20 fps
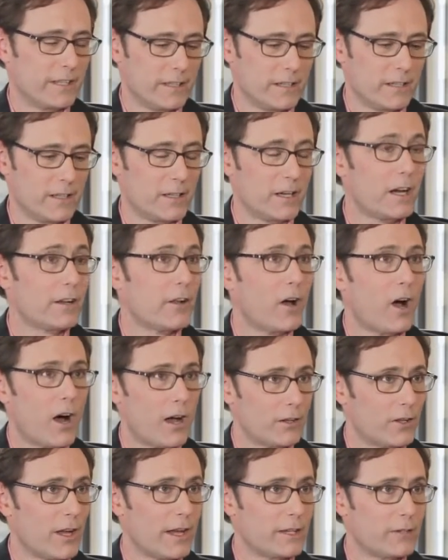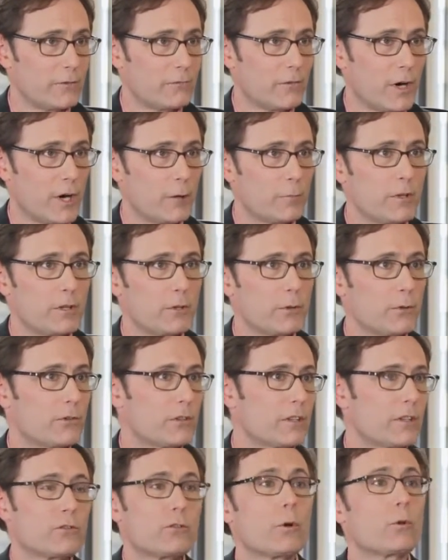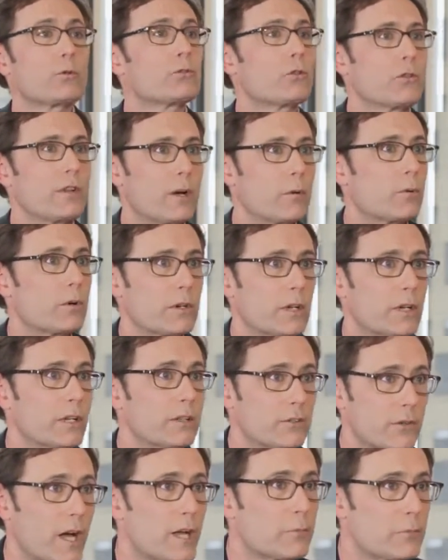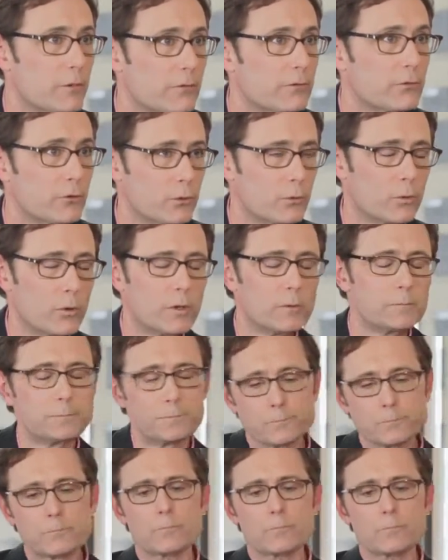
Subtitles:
an online environment using a social networking type of tool,